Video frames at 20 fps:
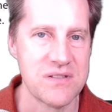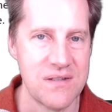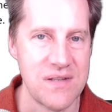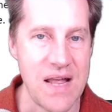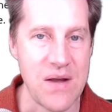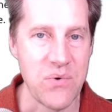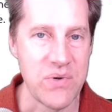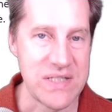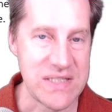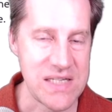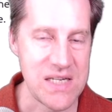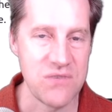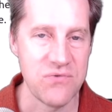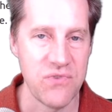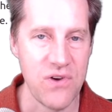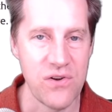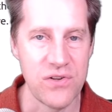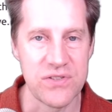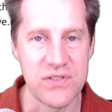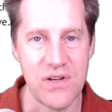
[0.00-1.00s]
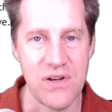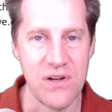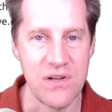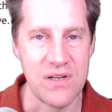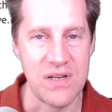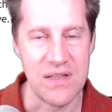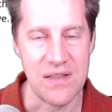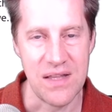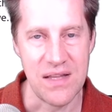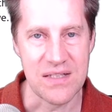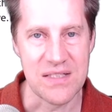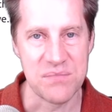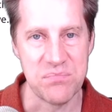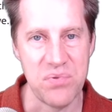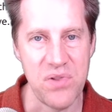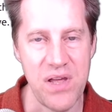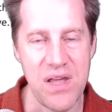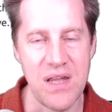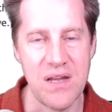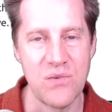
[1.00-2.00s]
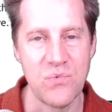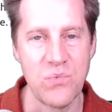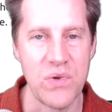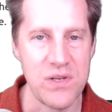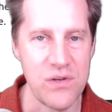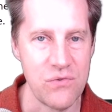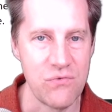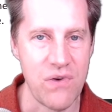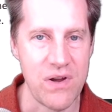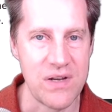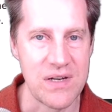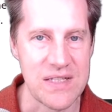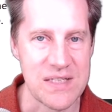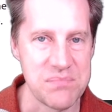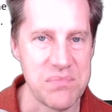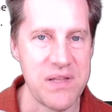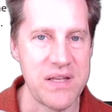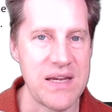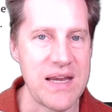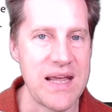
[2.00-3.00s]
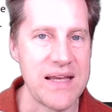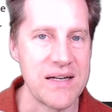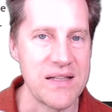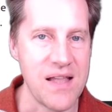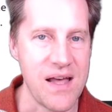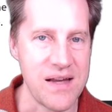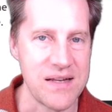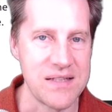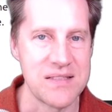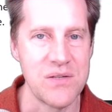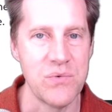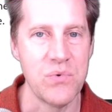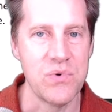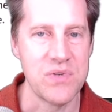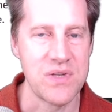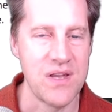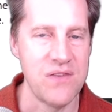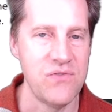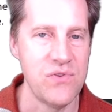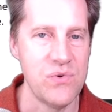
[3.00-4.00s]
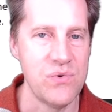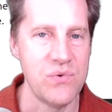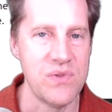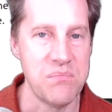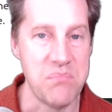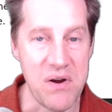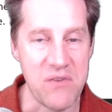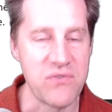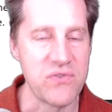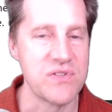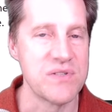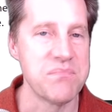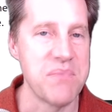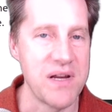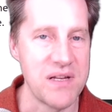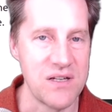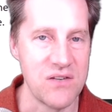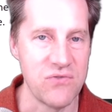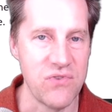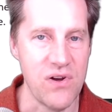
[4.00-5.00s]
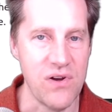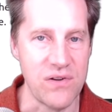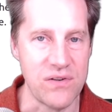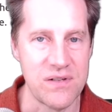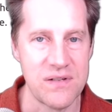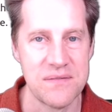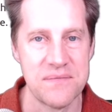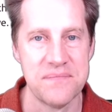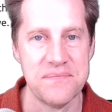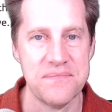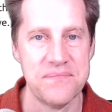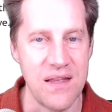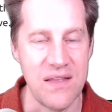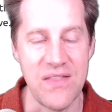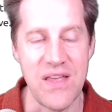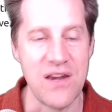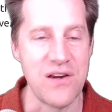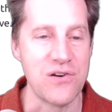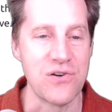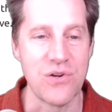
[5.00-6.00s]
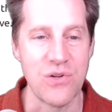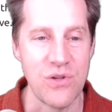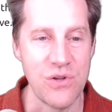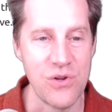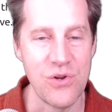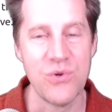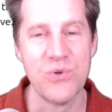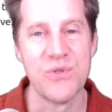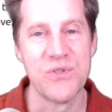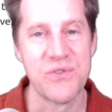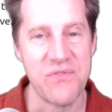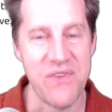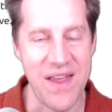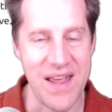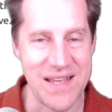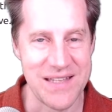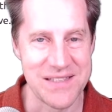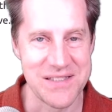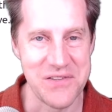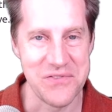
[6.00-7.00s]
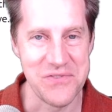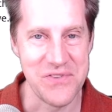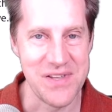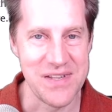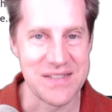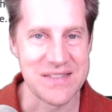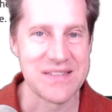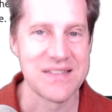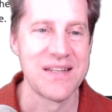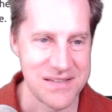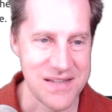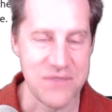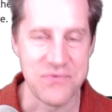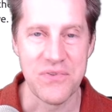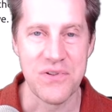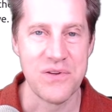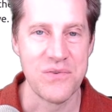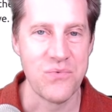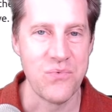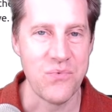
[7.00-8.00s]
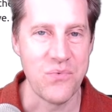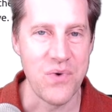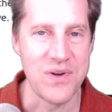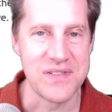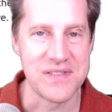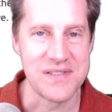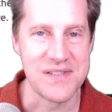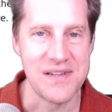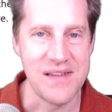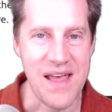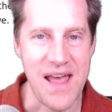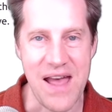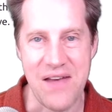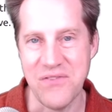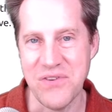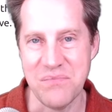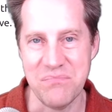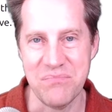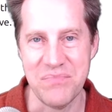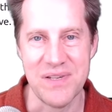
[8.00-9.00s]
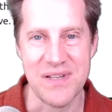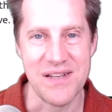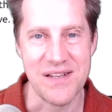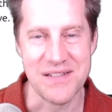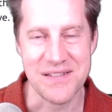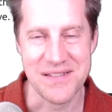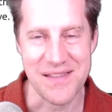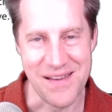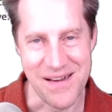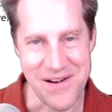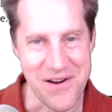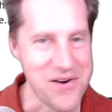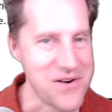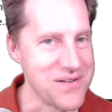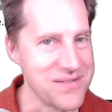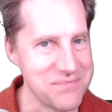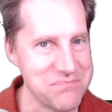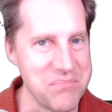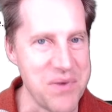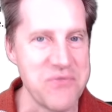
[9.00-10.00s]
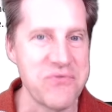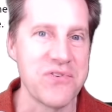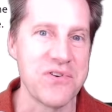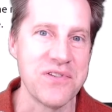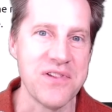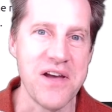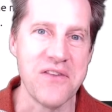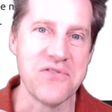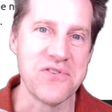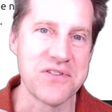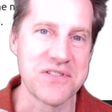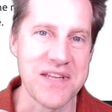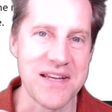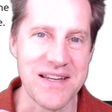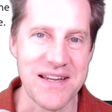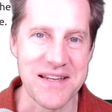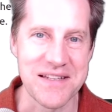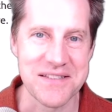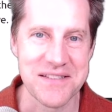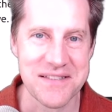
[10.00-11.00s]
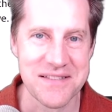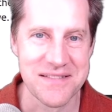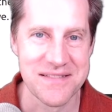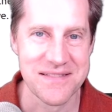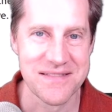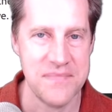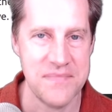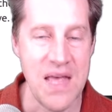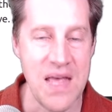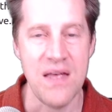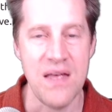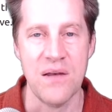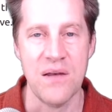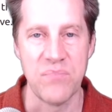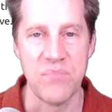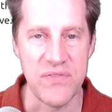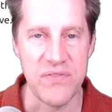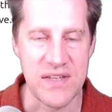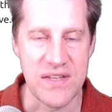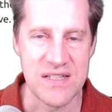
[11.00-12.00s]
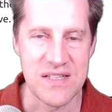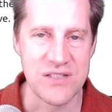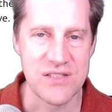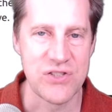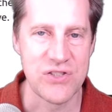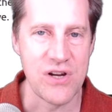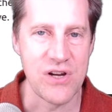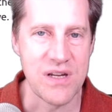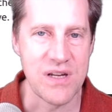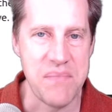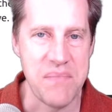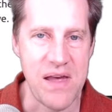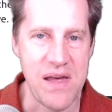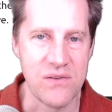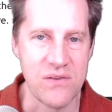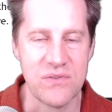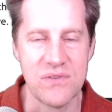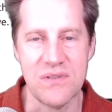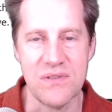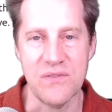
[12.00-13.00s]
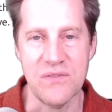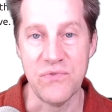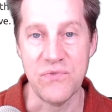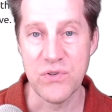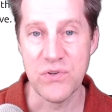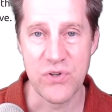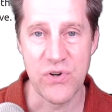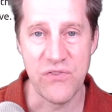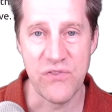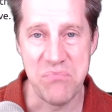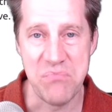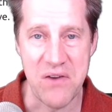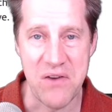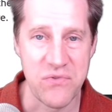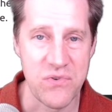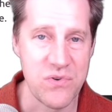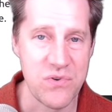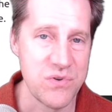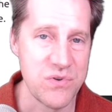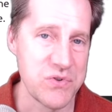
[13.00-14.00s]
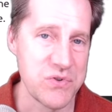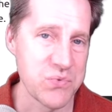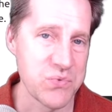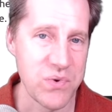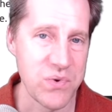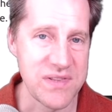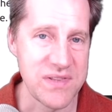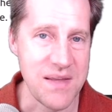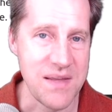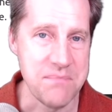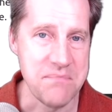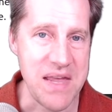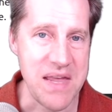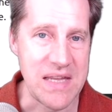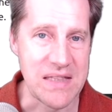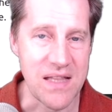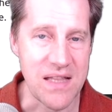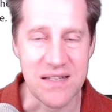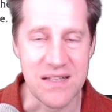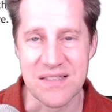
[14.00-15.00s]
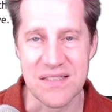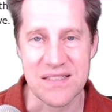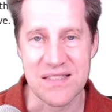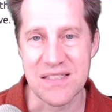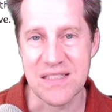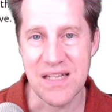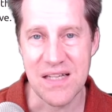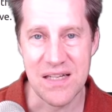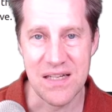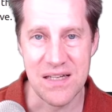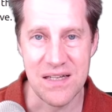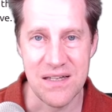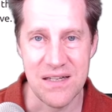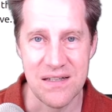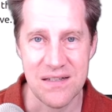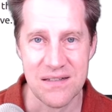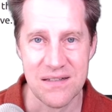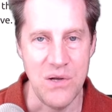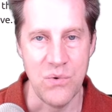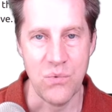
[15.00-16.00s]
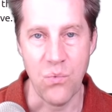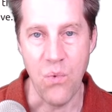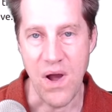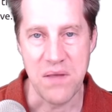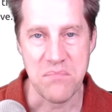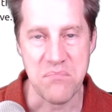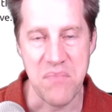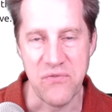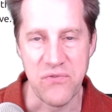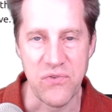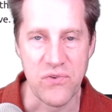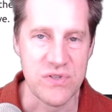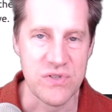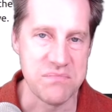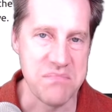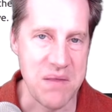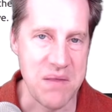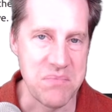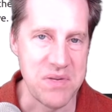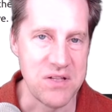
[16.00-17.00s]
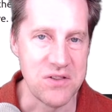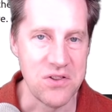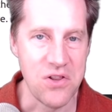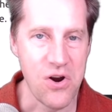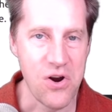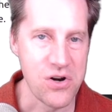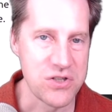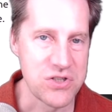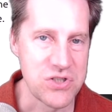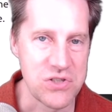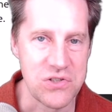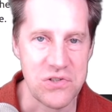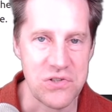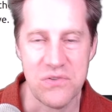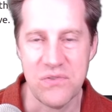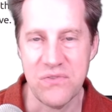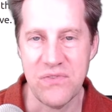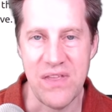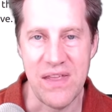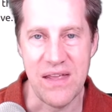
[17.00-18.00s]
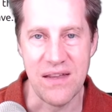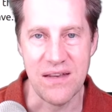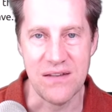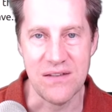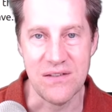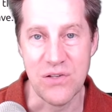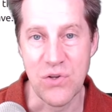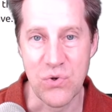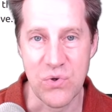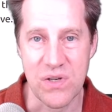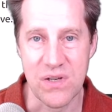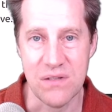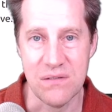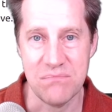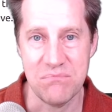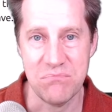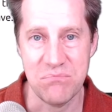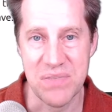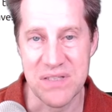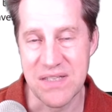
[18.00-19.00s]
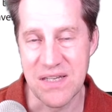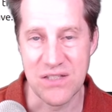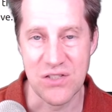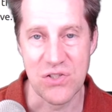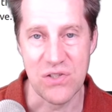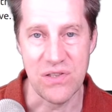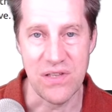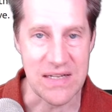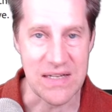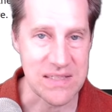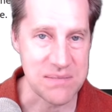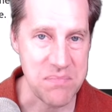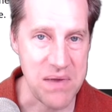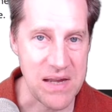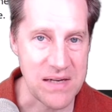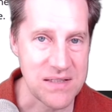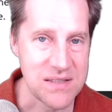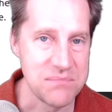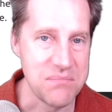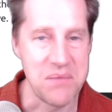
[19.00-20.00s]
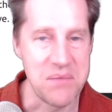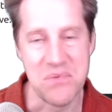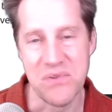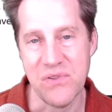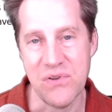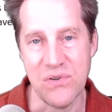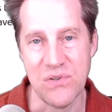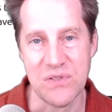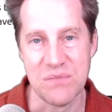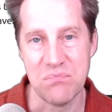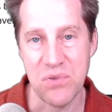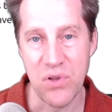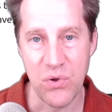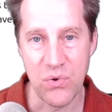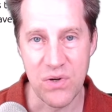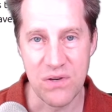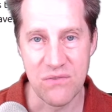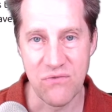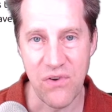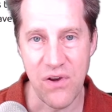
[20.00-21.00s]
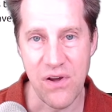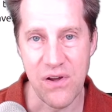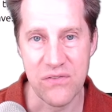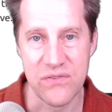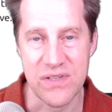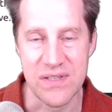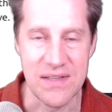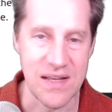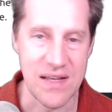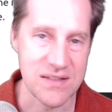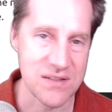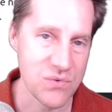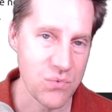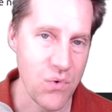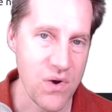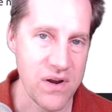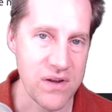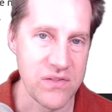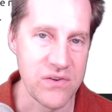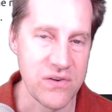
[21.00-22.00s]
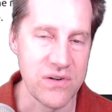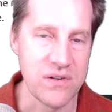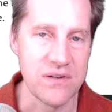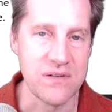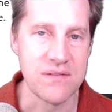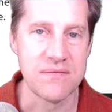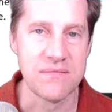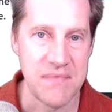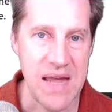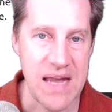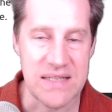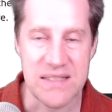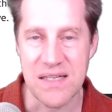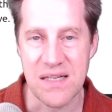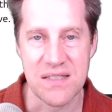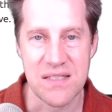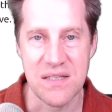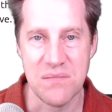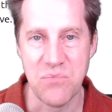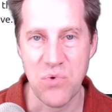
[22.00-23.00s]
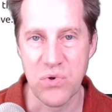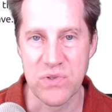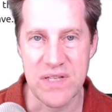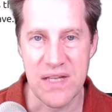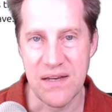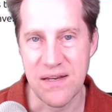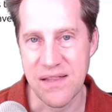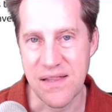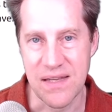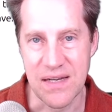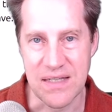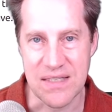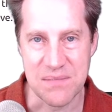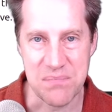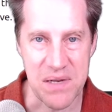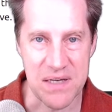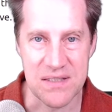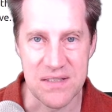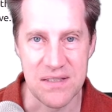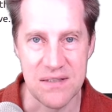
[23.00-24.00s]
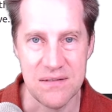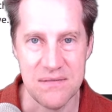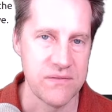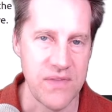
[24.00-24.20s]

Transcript: Now a default on explain, when you run explain analyze, it will give you the buffers by default. And they are huge fans of this. Definitely want to have it because they are buffer lovers, I guess. But they did talk about the future of buffers, what they may like to see, why buffers may be larger than you could potentially expect. Maybe there's bloat involved and that's why they're accessing more data than expected.